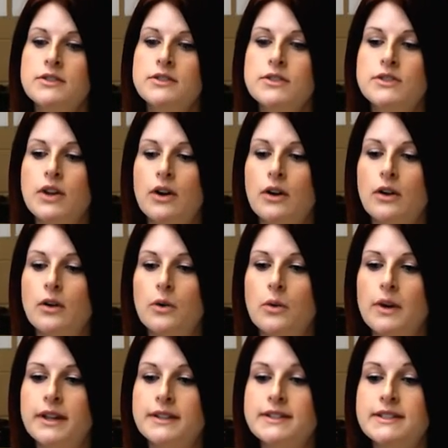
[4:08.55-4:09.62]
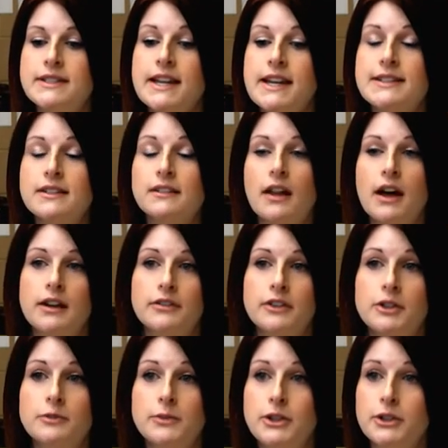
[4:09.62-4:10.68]
So it takes a lot of
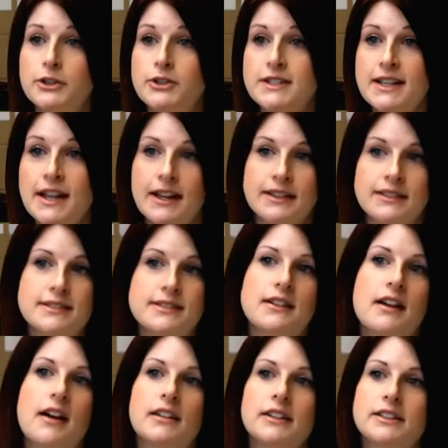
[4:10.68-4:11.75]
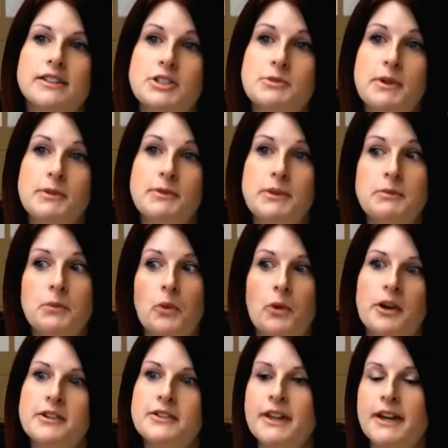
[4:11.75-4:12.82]
computer science knowledge, maybe
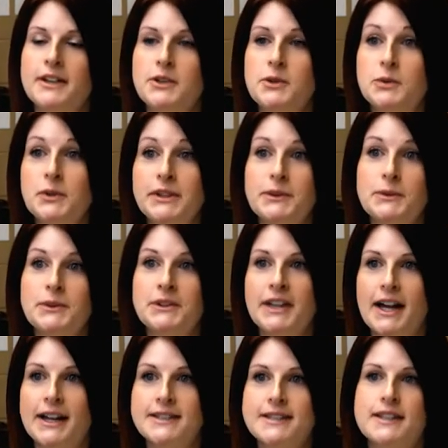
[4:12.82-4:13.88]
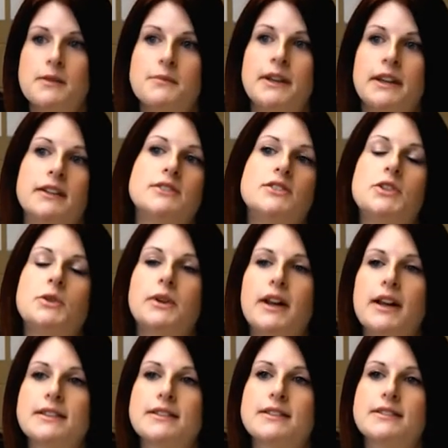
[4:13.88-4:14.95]
more than you really realize coming into it
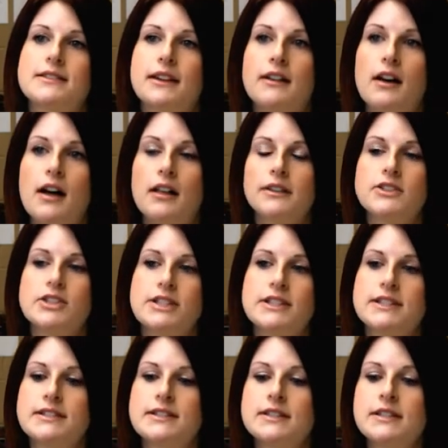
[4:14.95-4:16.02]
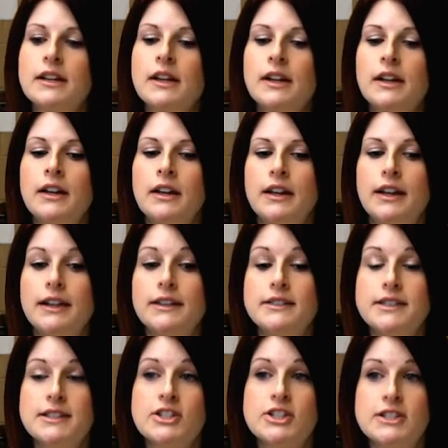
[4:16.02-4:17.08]
as a psychologist. In
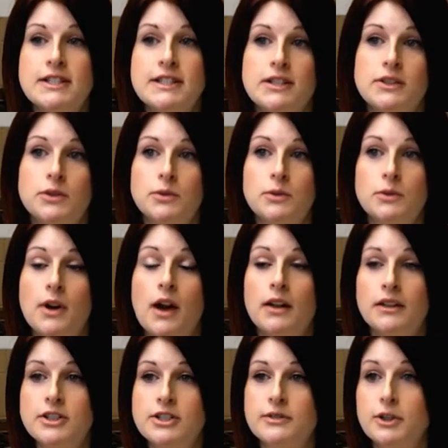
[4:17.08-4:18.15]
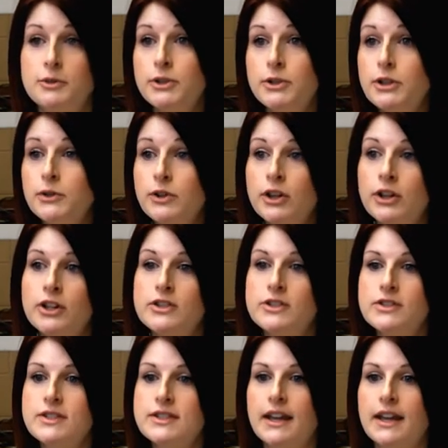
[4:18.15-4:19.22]
addition to knowledge of
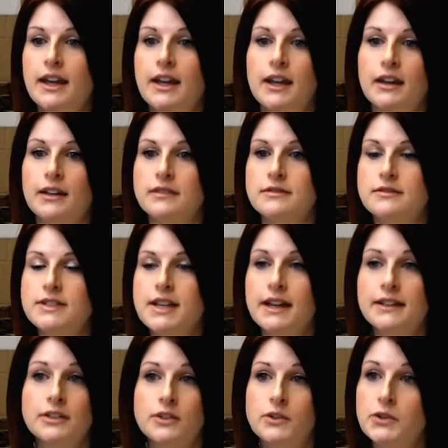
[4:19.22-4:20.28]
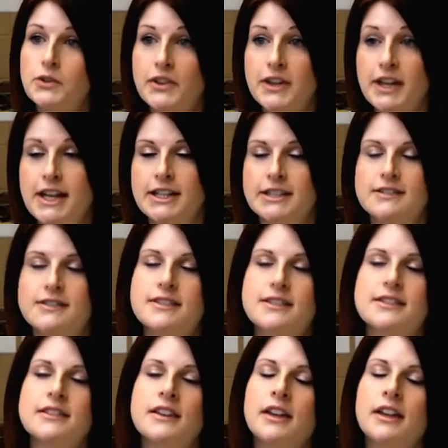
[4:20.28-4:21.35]
computers and technical
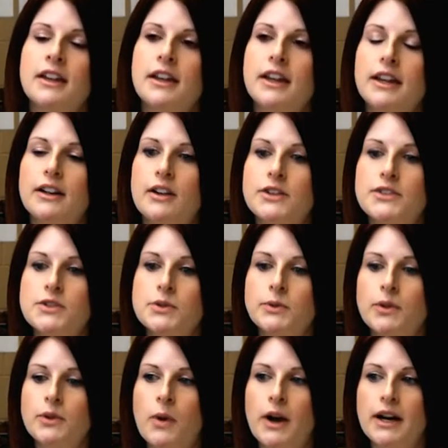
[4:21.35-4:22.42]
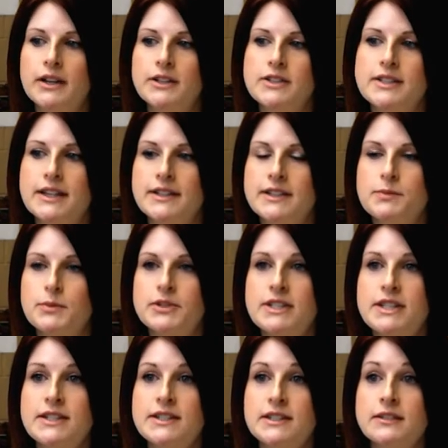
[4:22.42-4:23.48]
things, it also requires
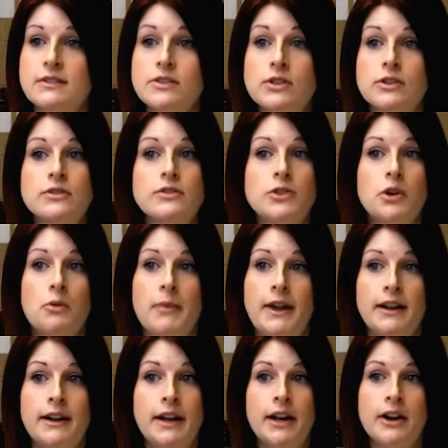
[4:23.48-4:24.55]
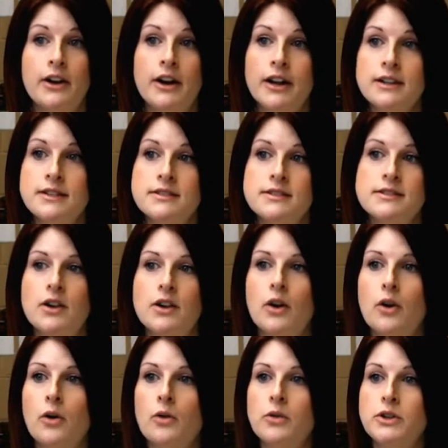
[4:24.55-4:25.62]
expertise in certain domain areas,
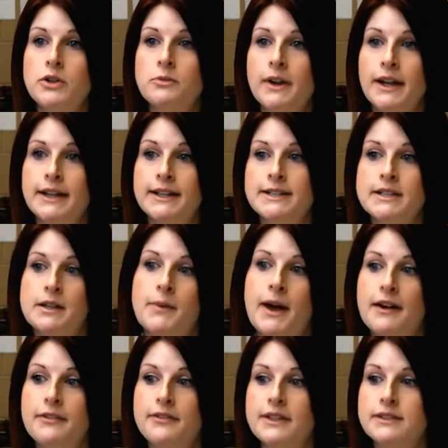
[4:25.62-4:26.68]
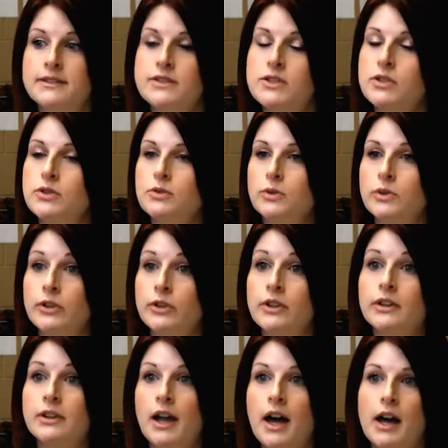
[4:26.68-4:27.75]
so you might end up having to learn
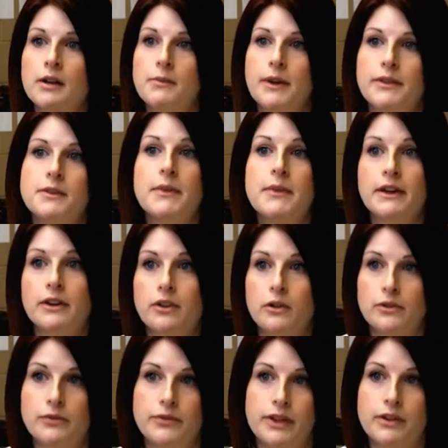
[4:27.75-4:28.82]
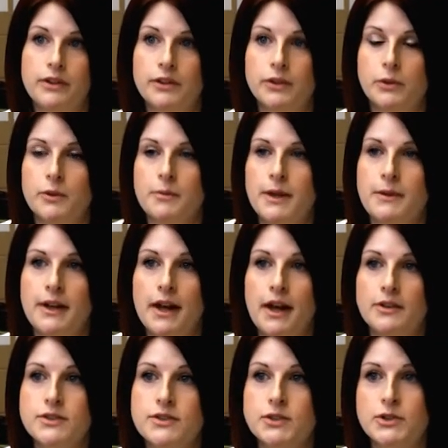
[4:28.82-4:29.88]
a lot about the medical field or maybe
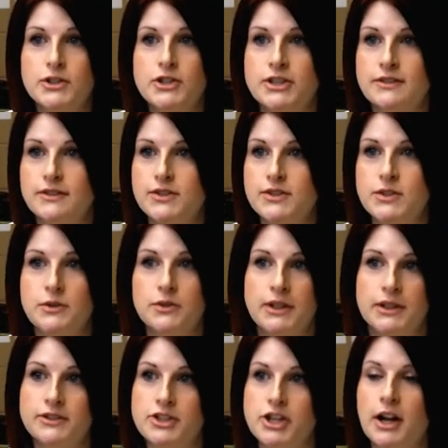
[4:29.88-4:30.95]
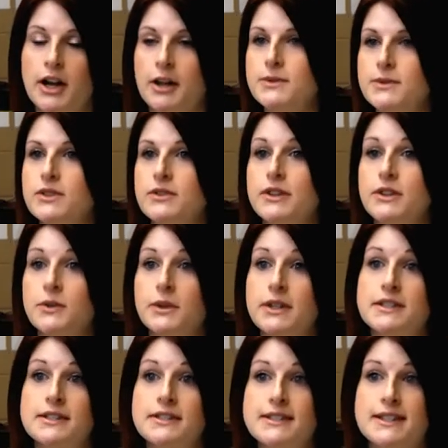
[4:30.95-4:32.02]
how surgeons do their job so that you
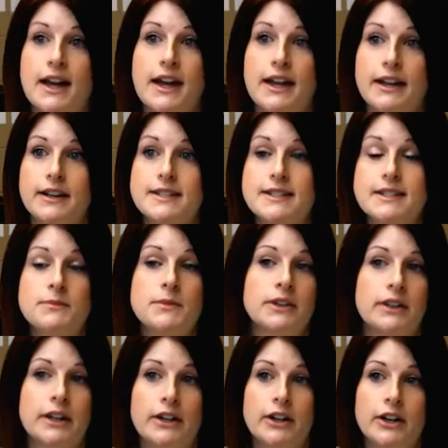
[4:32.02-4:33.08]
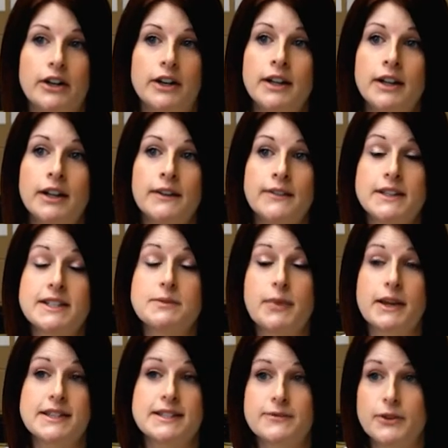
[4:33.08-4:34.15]
can design a simulator that's
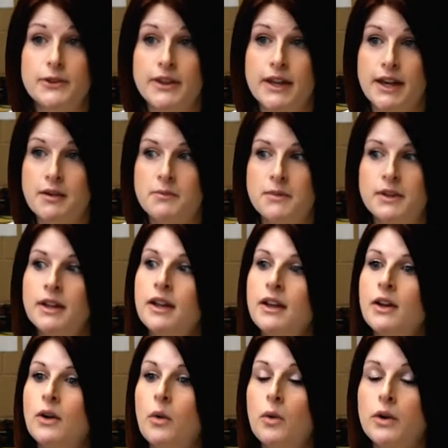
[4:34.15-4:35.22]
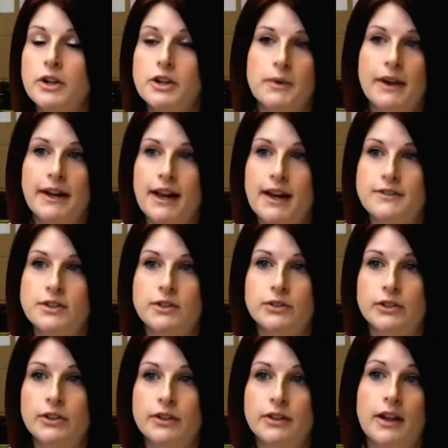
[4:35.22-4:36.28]
best for them. Or you might have to
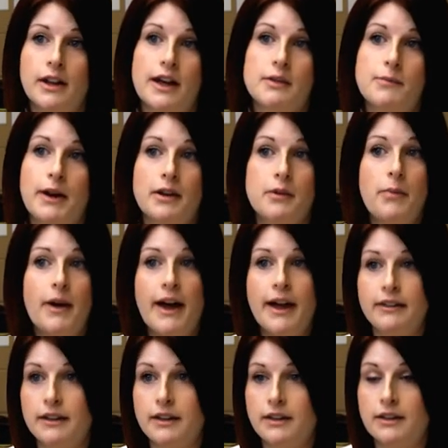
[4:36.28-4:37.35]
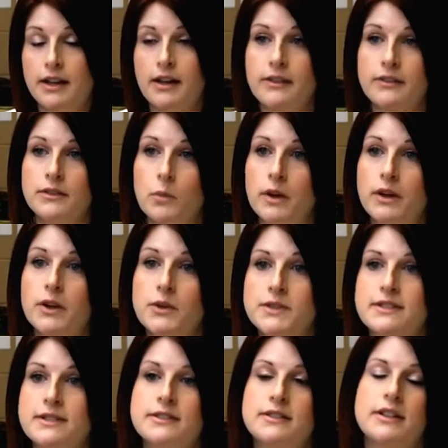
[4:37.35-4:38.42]
learn a lot about a pilot and what
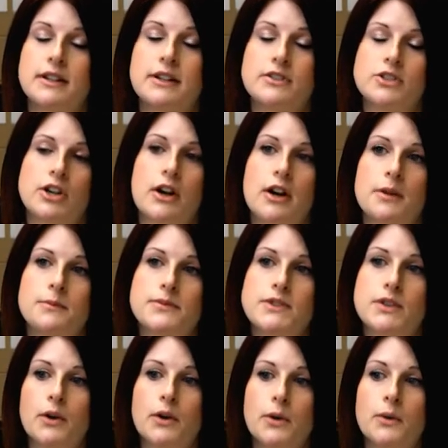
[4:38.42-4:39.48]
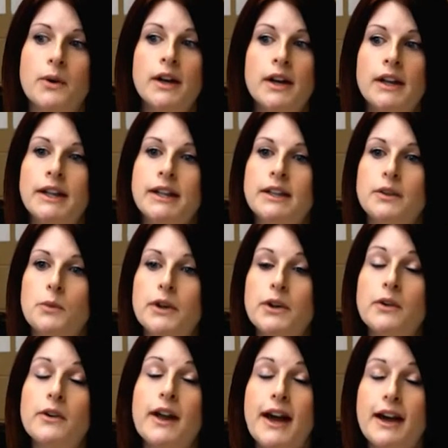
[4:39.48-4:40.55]
goes into their job. So we
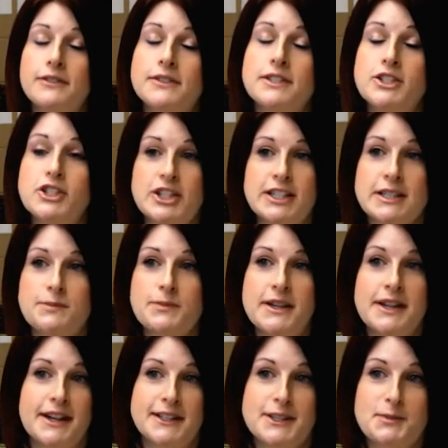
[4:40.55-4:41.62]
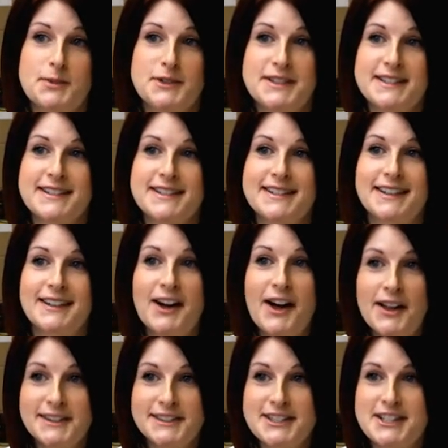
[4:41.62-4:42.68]
don't have to just be experts in
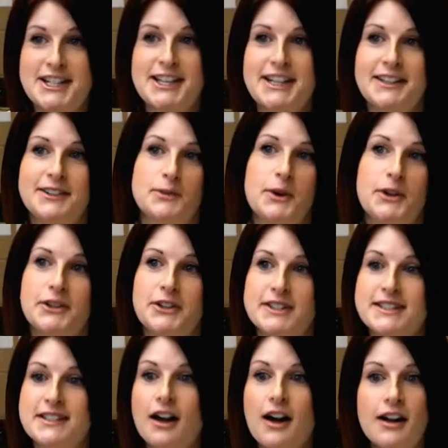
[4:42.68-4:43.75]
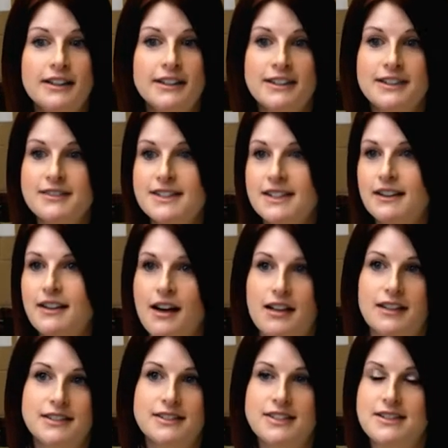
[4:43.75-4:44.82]
psychology, whether it's cognitive
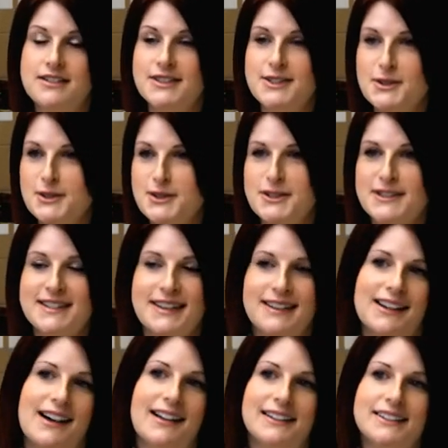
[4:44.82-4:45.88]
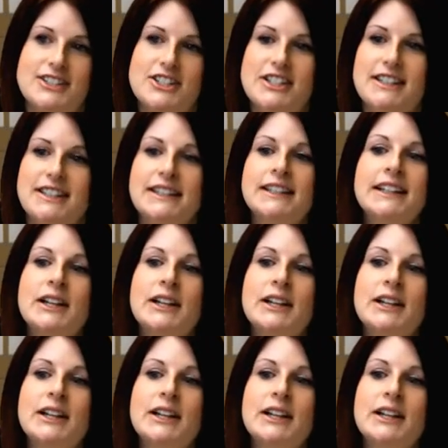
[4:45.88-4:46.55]
psychology, social psychology,